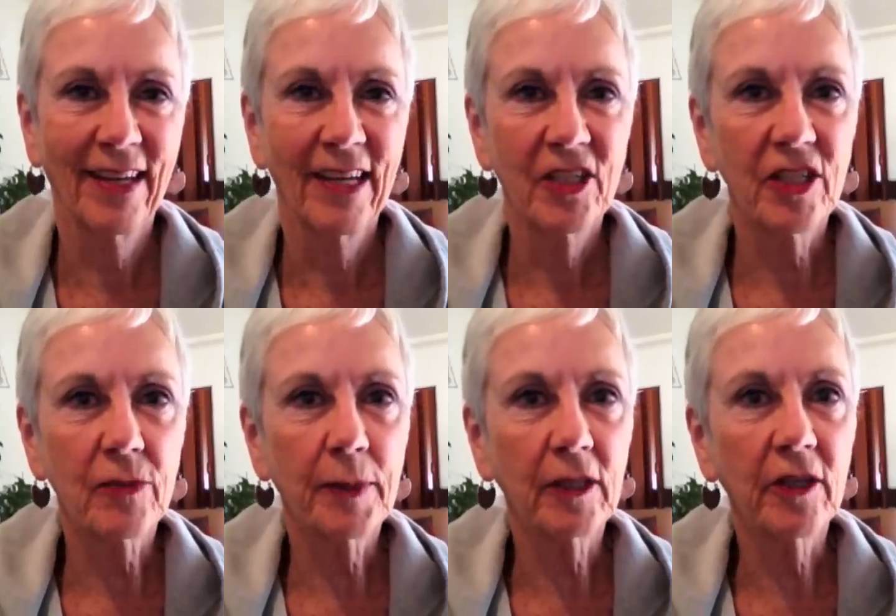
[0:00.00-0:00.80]
She's
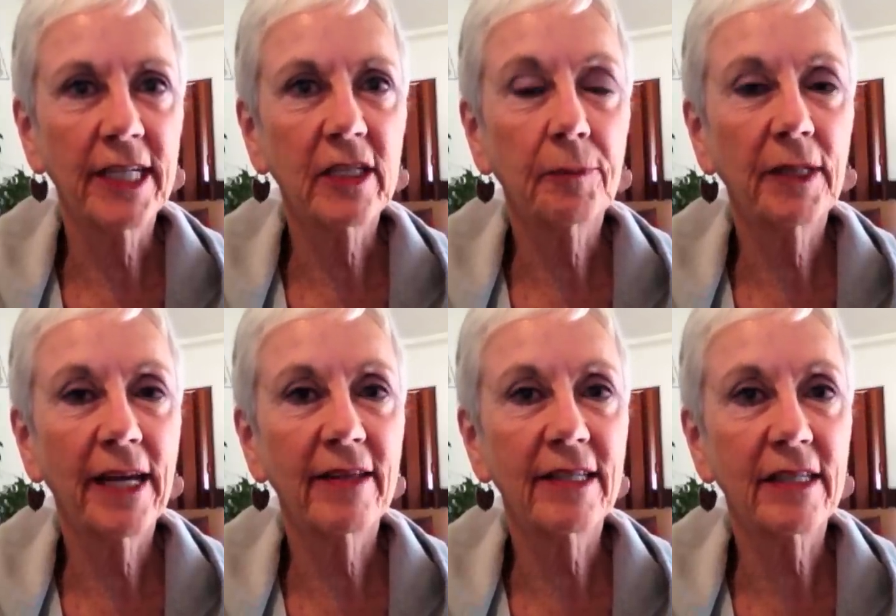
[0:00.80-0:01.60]
been learning to
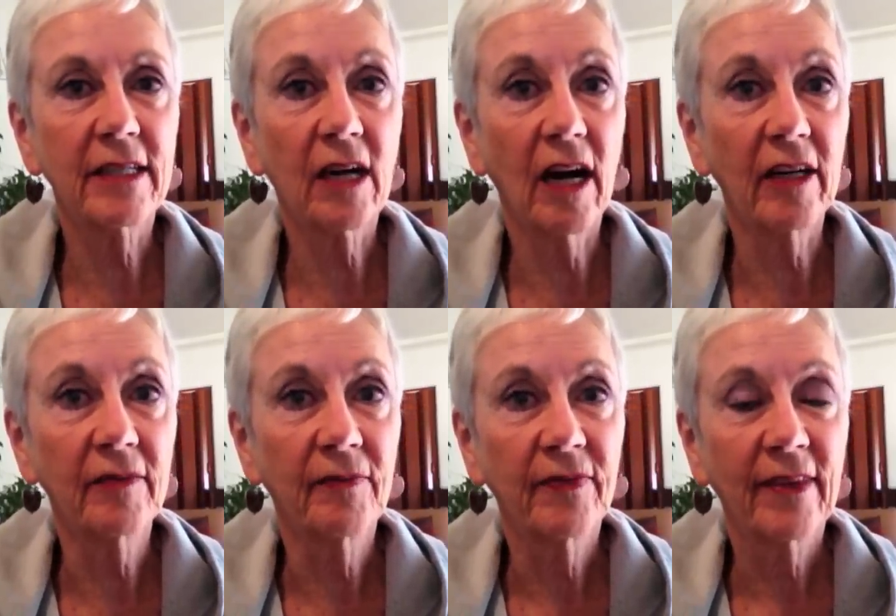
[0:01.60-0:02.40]
play the sitar
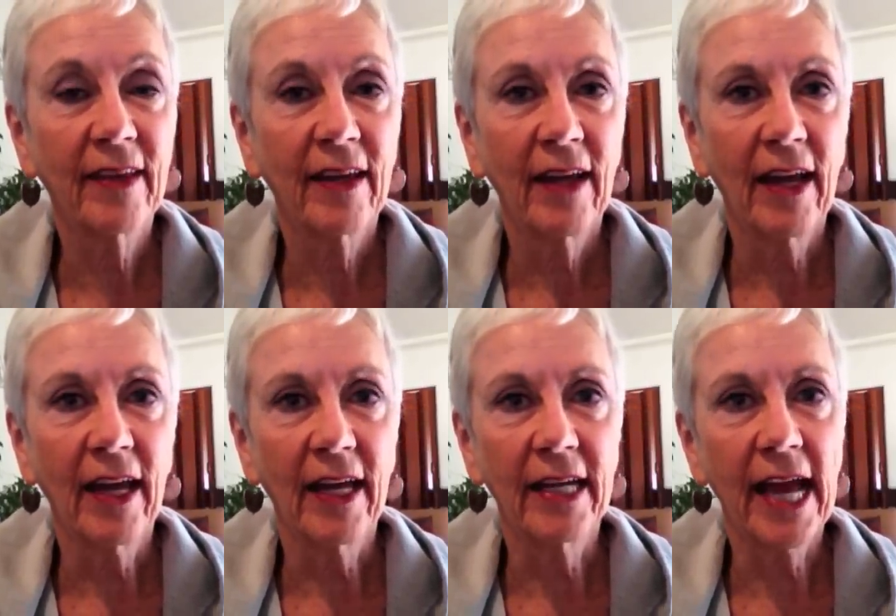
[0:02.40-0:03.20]

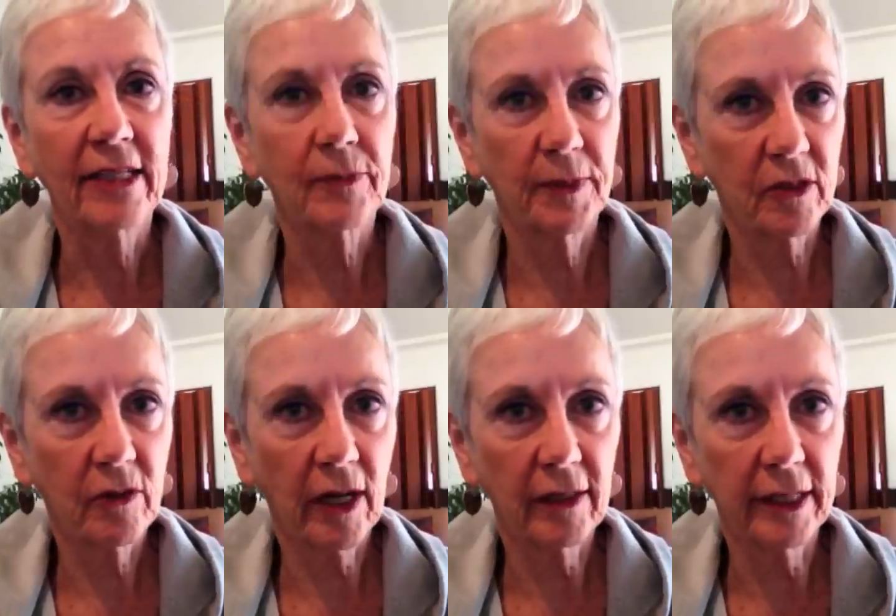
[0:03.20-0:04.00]
and has been
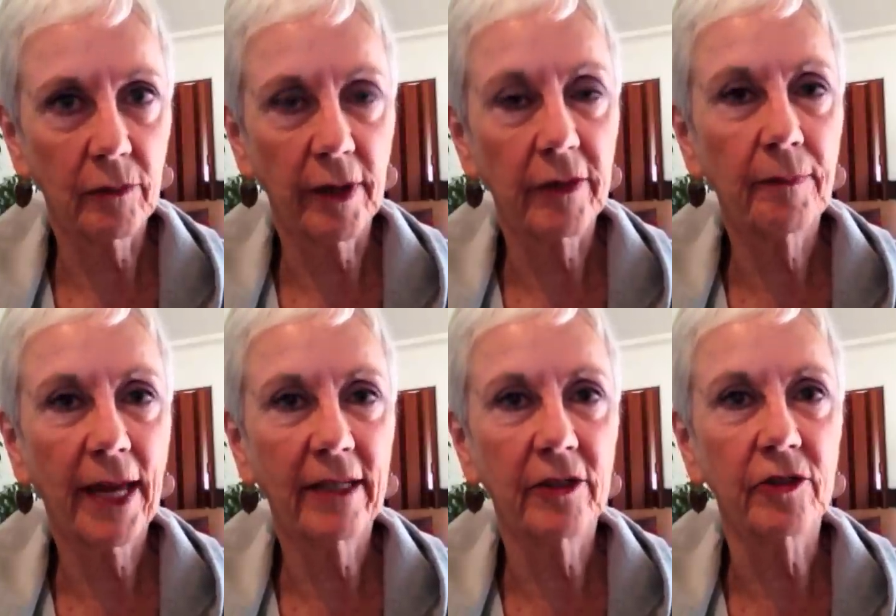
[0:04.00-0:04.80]
struggling with
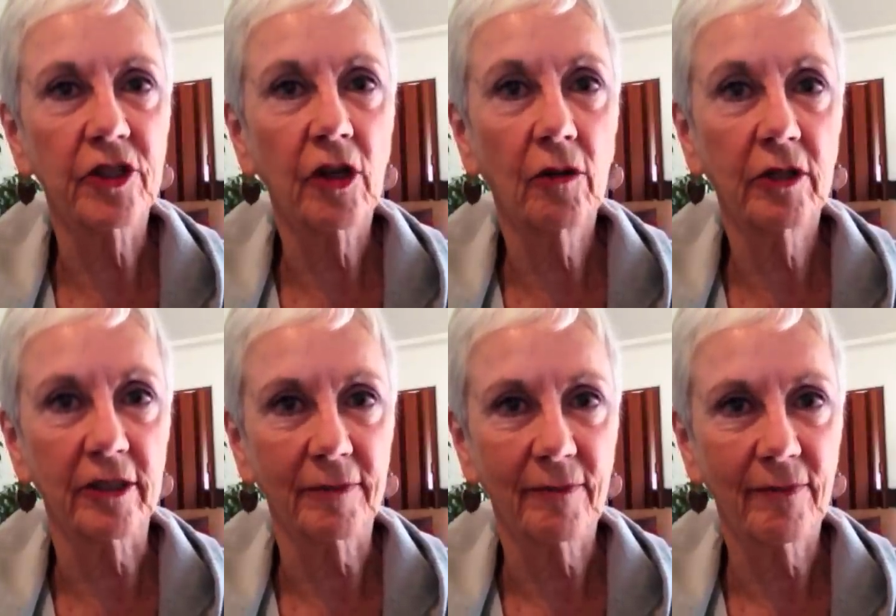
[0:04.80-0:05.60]
pain in her
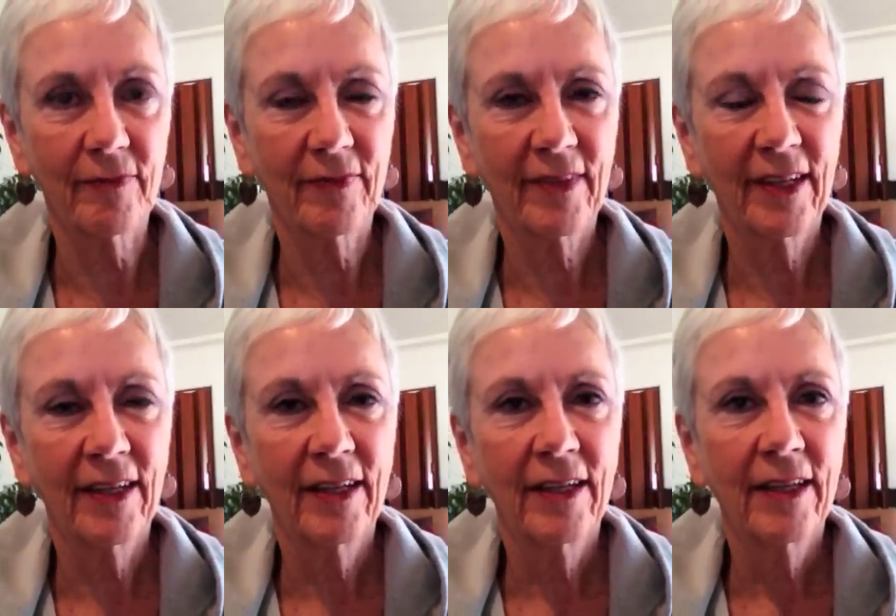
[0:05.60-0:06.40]
shoulder.
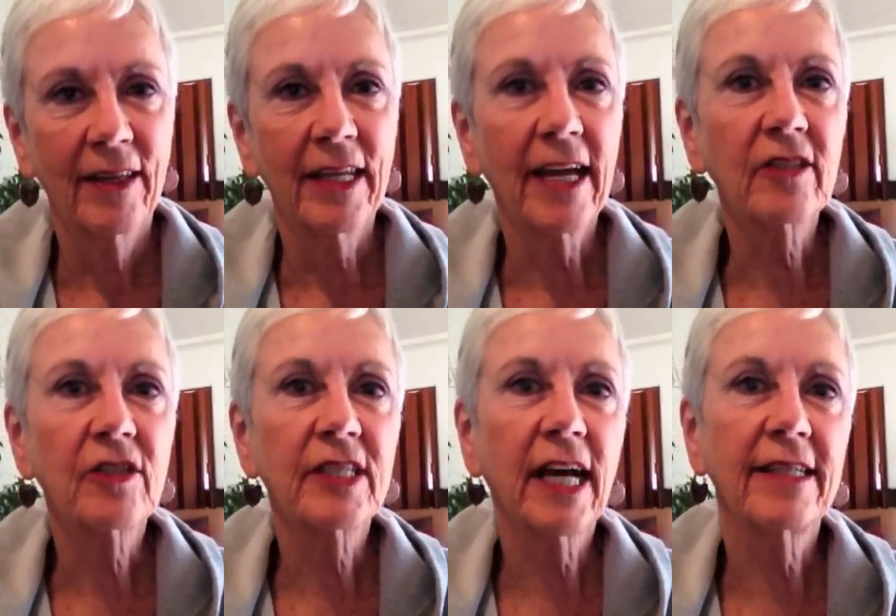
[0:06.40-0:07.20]
The
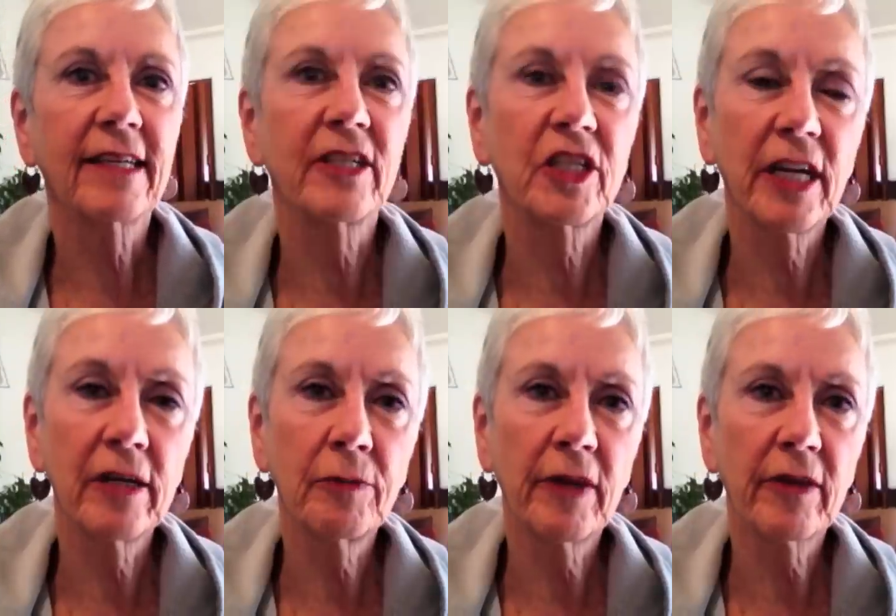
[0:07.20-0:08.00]
exercise I
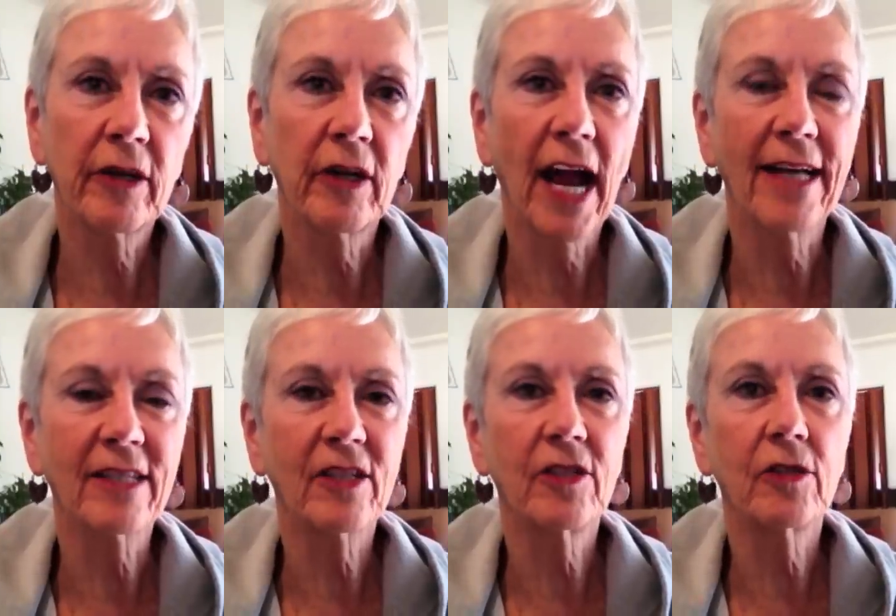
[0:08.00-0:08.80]
shared with her
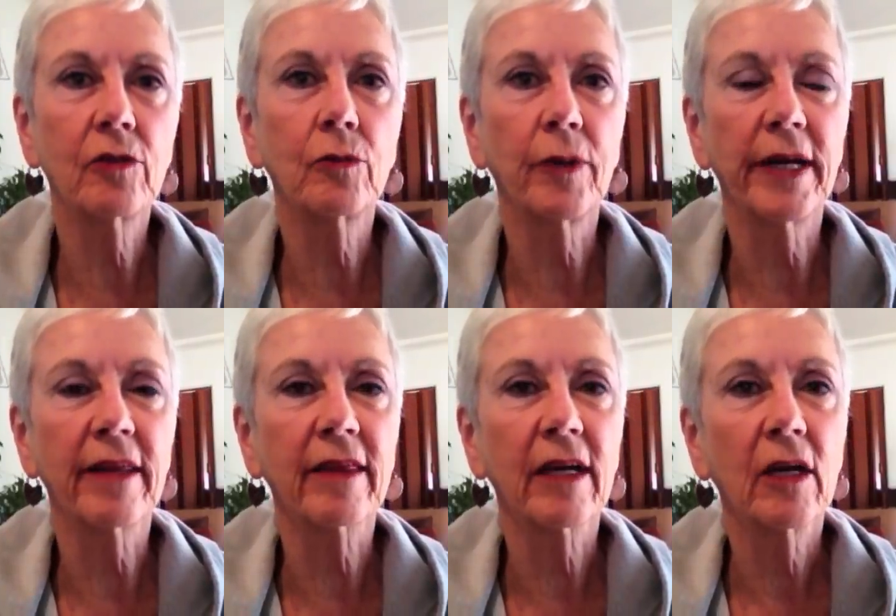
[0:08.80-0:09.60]
has to do
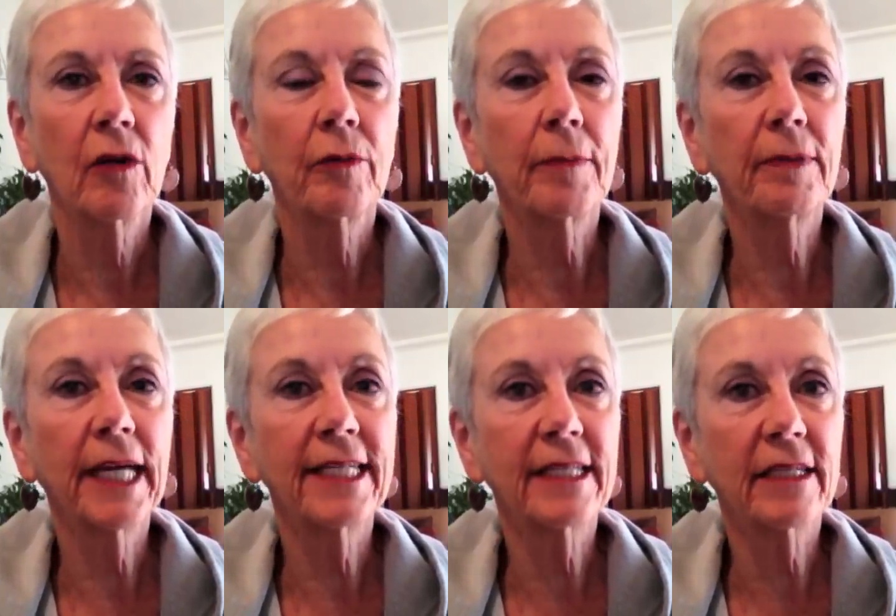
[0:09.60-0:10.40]
with
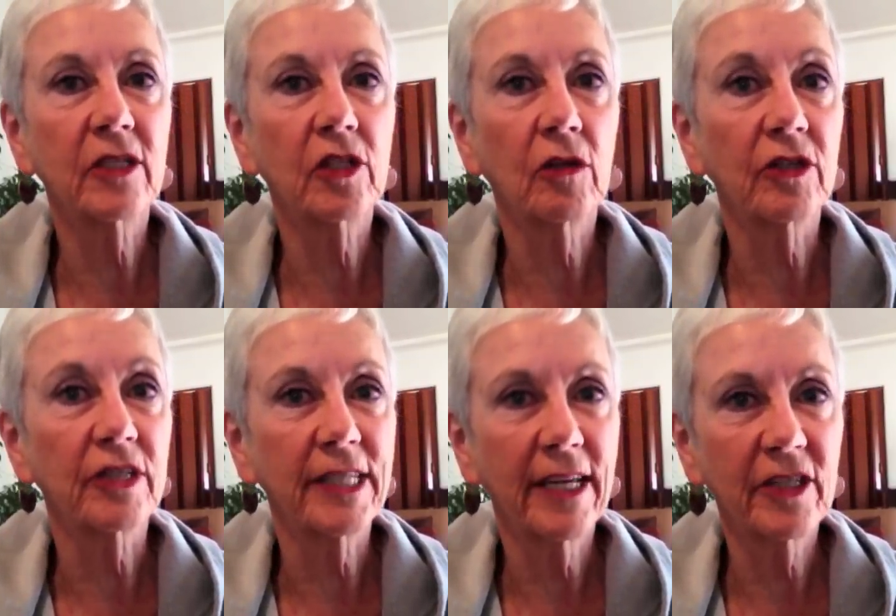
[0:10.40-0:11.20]
replacing shoulder
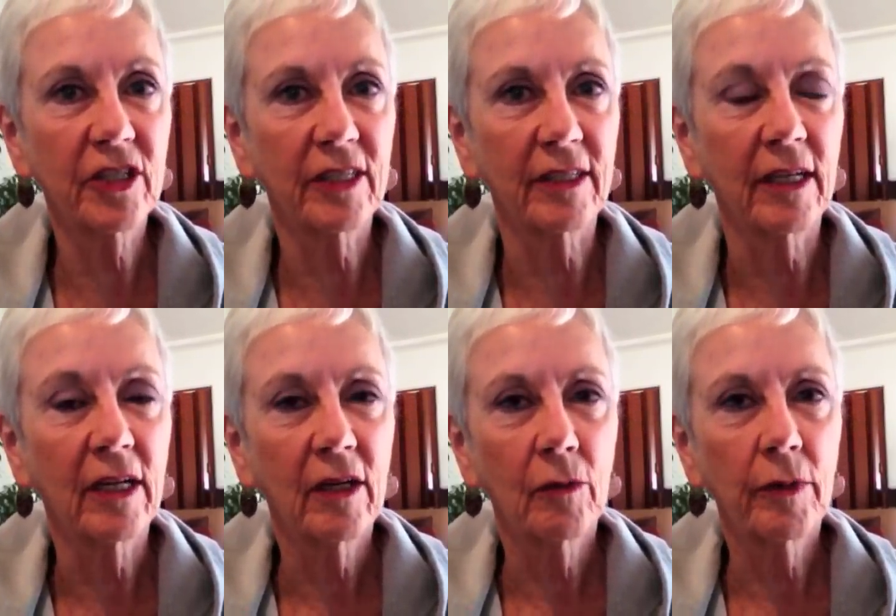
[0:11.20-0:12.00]
tension
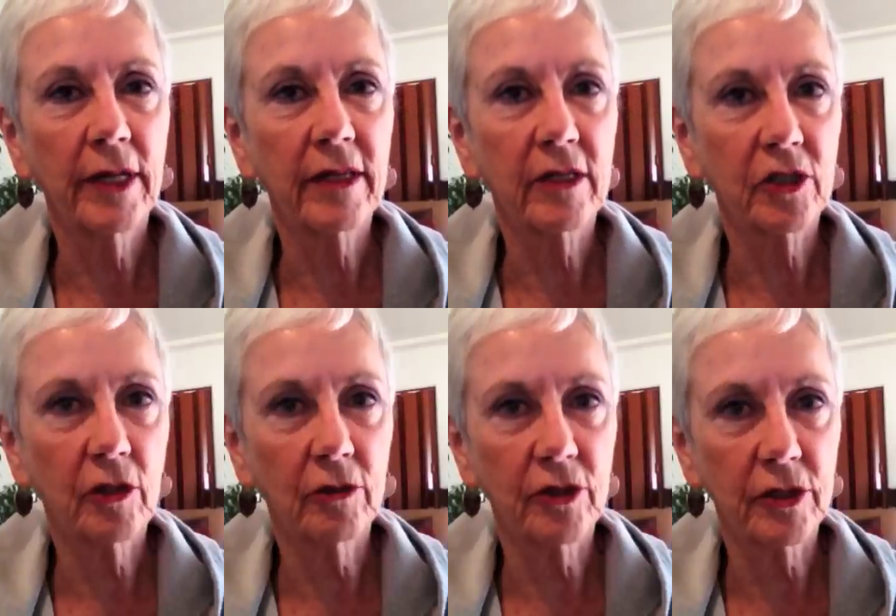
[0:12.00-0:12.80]
with
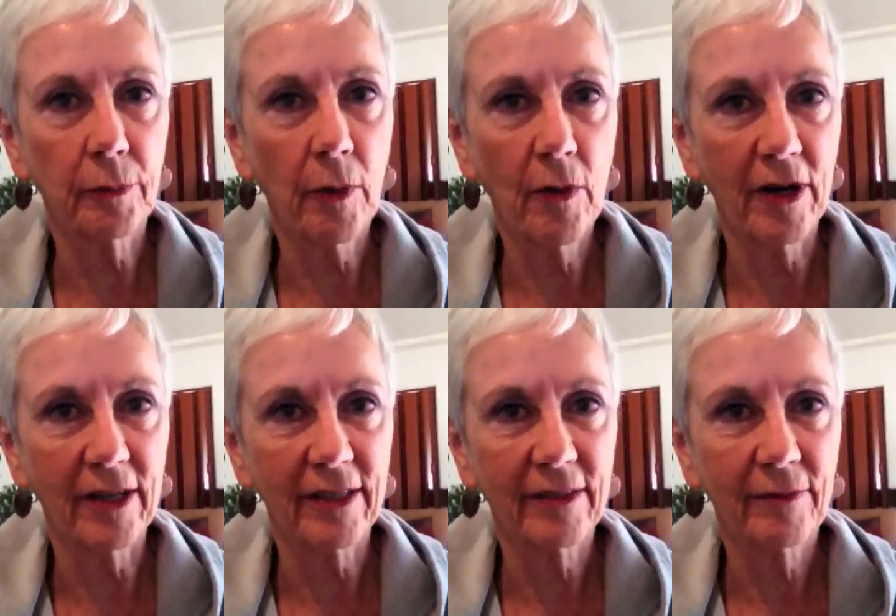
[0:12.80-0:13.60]
shoulder support,